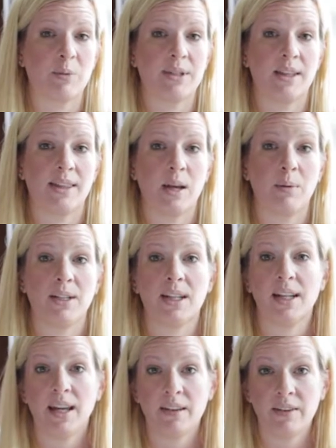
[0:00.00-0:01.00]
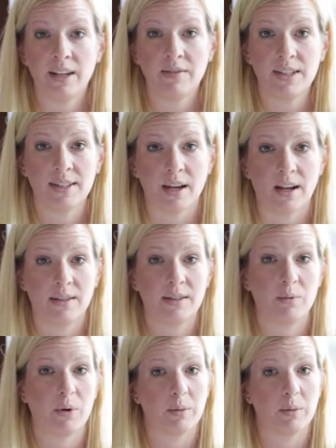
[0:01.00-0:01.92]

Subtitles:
was that they would get innovative designs,